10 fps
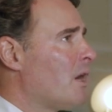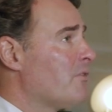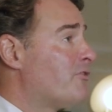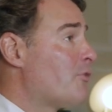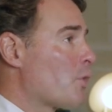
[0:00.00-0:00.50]

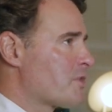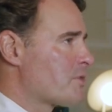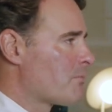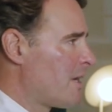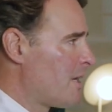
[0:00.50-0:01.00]

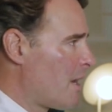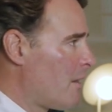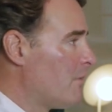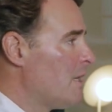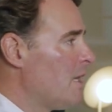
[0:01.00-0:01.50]
force right
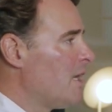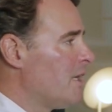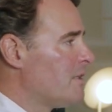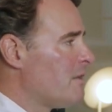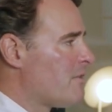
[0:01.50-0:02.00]
now
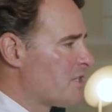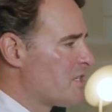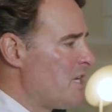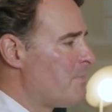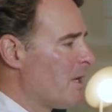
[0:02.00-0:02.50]
that's
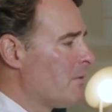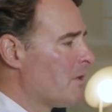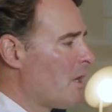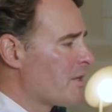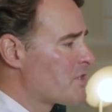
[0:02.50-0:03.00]
keeping
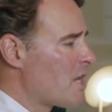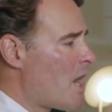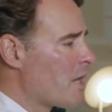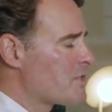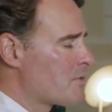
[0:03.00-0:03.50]

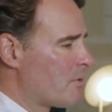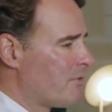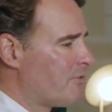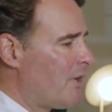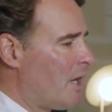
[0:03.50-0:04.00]
stocks sort of